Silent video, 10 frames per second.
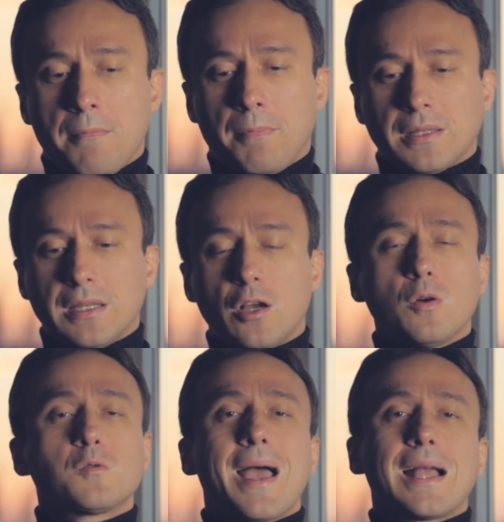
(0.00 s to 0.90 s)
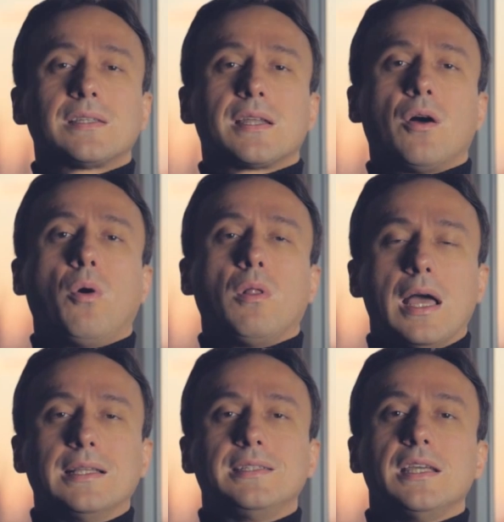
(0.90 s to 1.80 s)
But it goes back to the whole
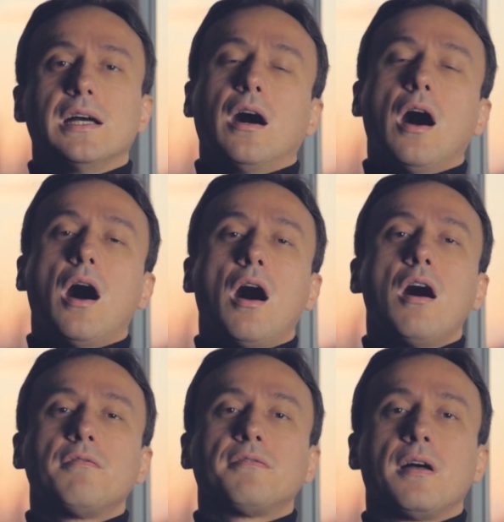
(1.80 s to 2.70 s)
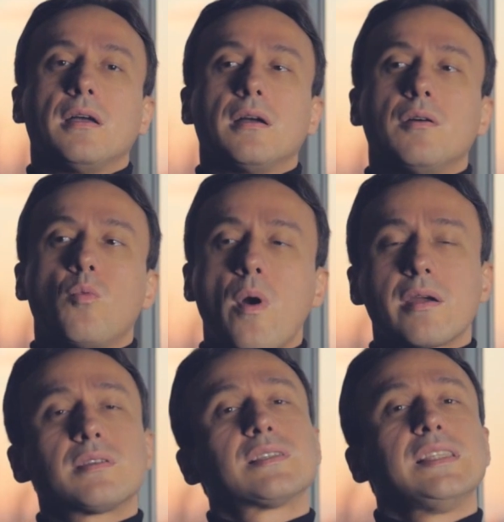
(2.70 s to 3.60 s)
idea of
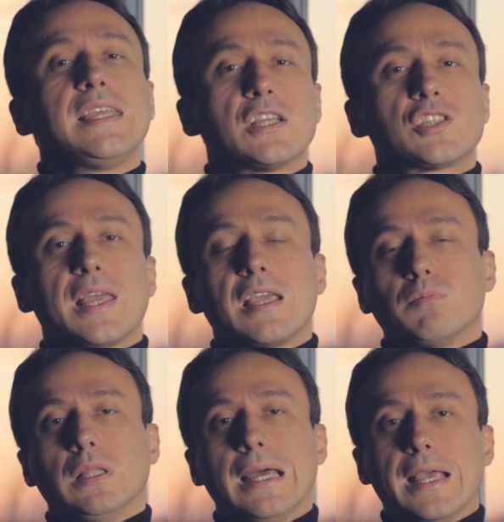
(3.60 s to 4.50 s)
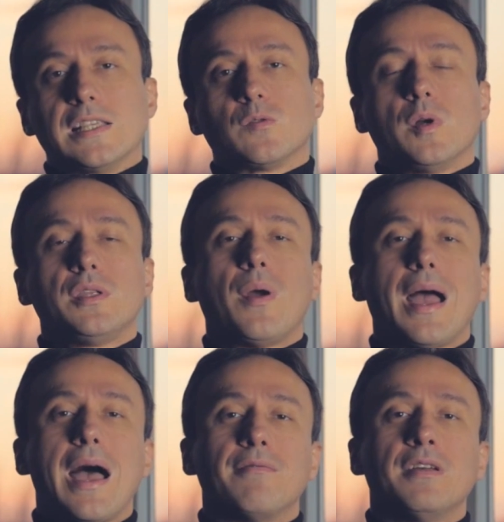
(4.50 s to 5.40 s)
where does leakage take place when you
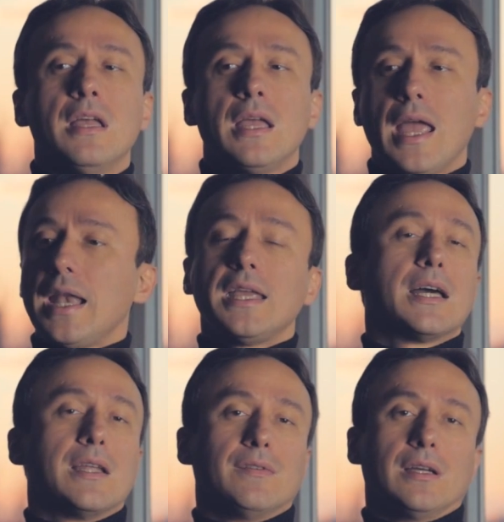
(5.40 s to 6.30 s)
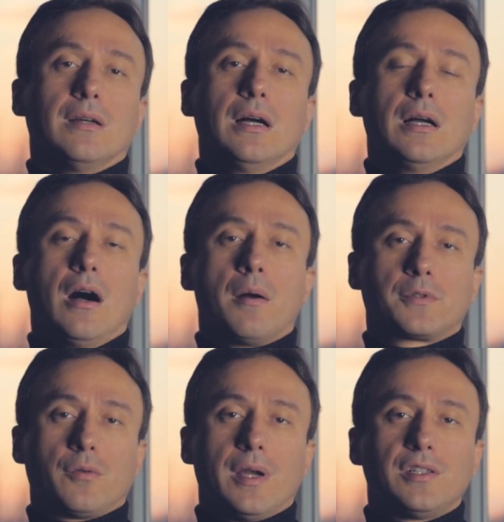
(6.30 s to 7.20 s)
have any kind of a uh,
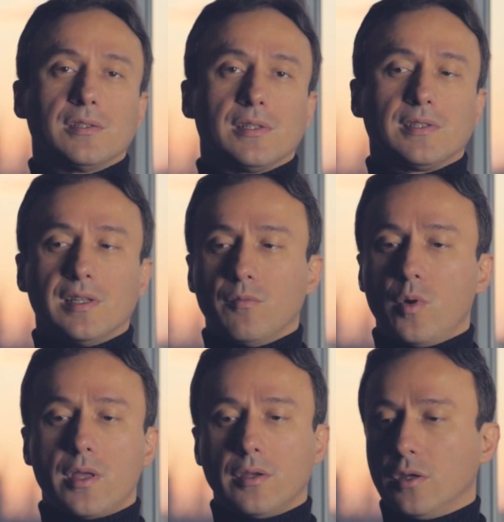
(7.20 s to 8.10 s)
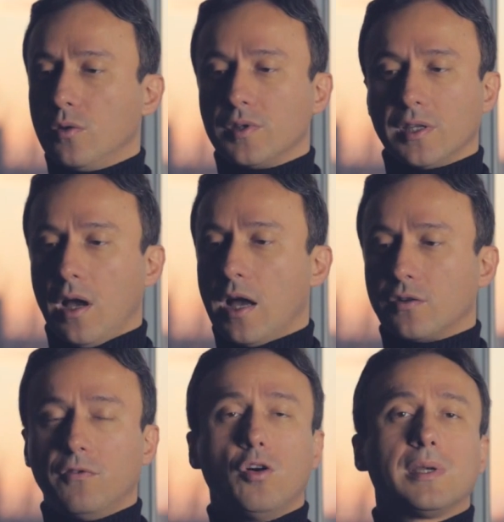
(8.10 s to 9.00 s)
obturation system, whether you're using a
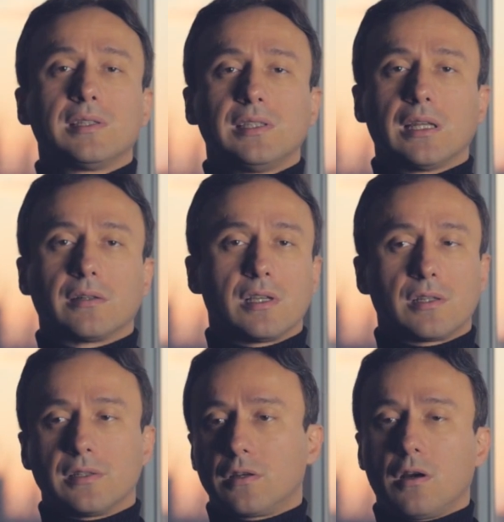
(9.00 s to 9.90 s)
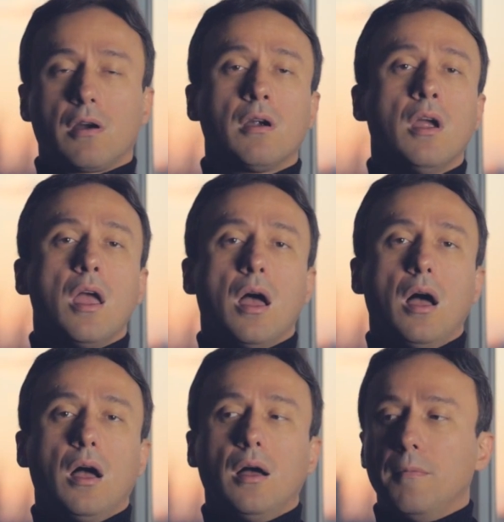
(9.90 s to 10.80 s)
hydrophobic sealer such as Kerr,
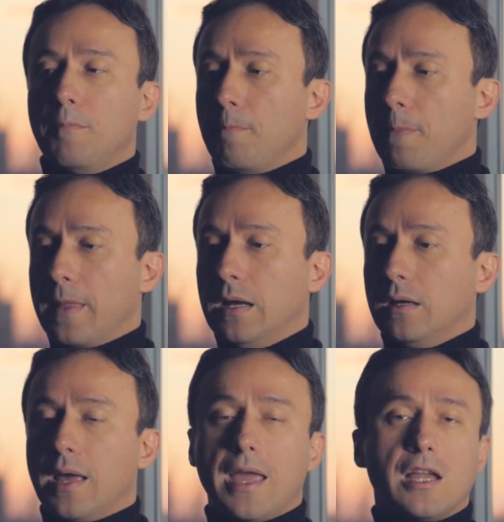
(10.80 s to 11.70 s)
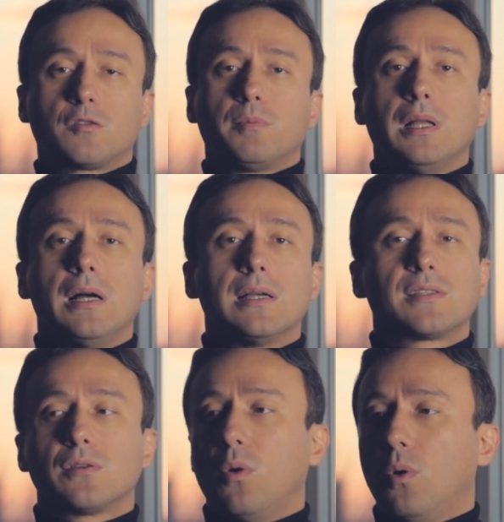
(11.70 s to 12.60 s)
um, uh, A H
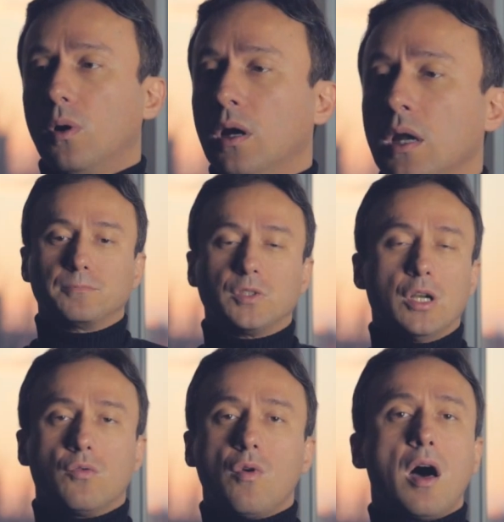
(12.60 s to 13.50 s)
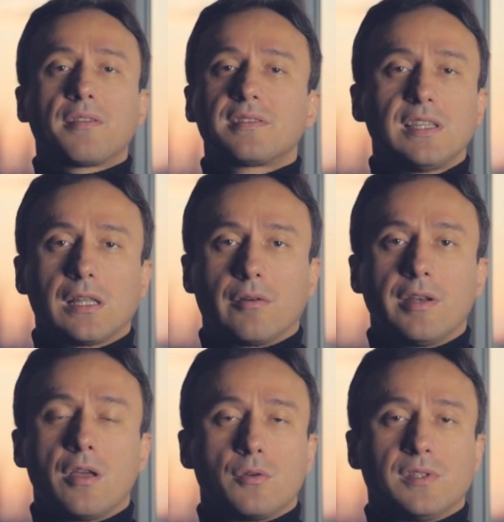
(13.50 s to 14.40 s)
plus, or you know, Roth sealer,
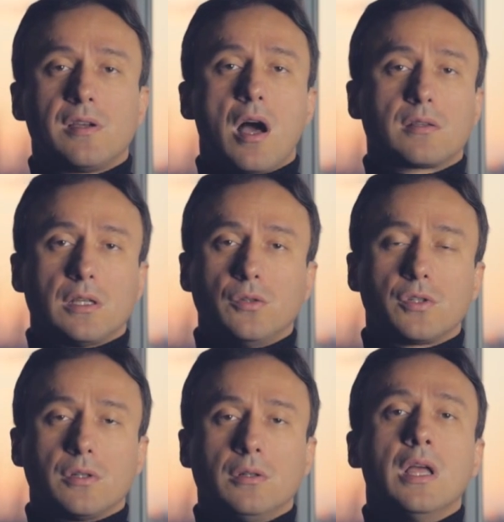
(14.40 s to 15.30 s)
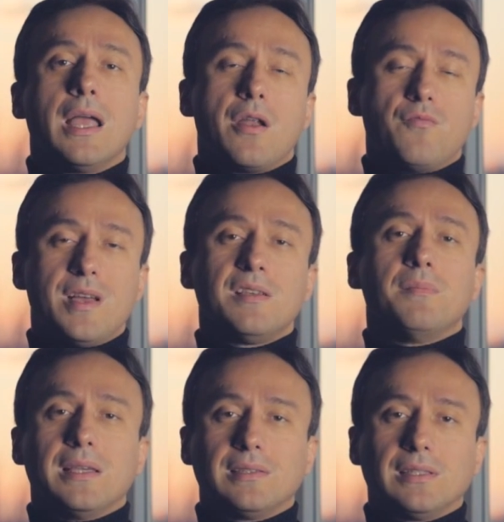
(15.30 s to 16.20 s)
any of those zinc oxide, eugenol, and
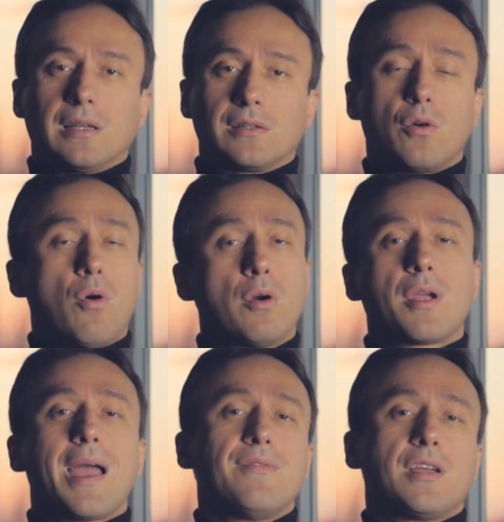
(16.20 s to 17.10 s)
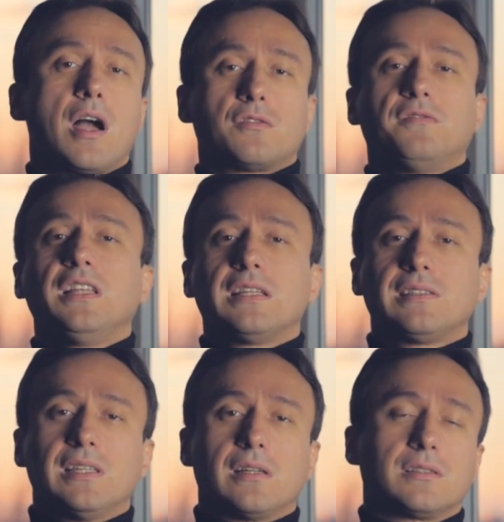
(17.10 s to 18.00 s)
resin-based sealers, or you're having hydrophilic
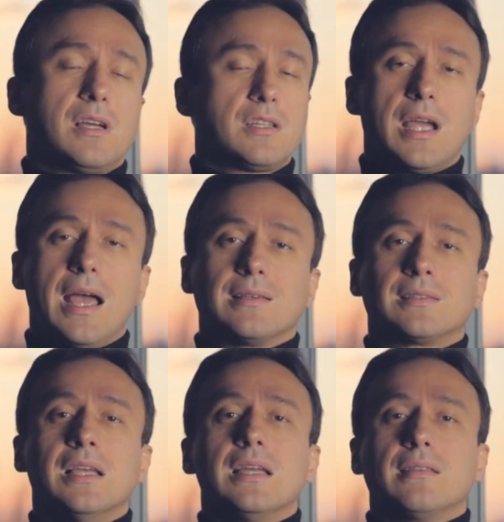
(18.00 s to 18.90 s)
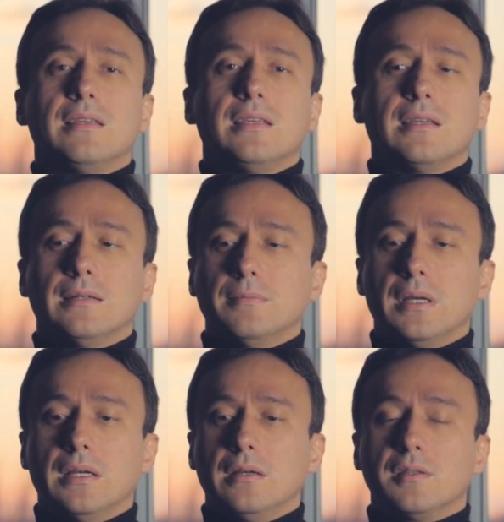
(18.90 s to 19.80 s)
sealers such as the, um,
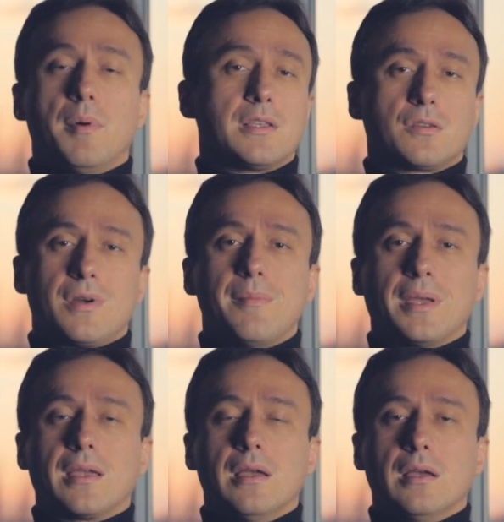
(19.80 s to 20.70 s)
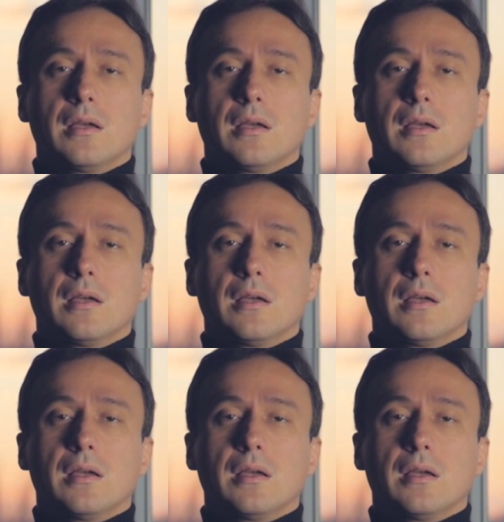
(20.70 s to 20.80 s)
uh, the bioceramic uh,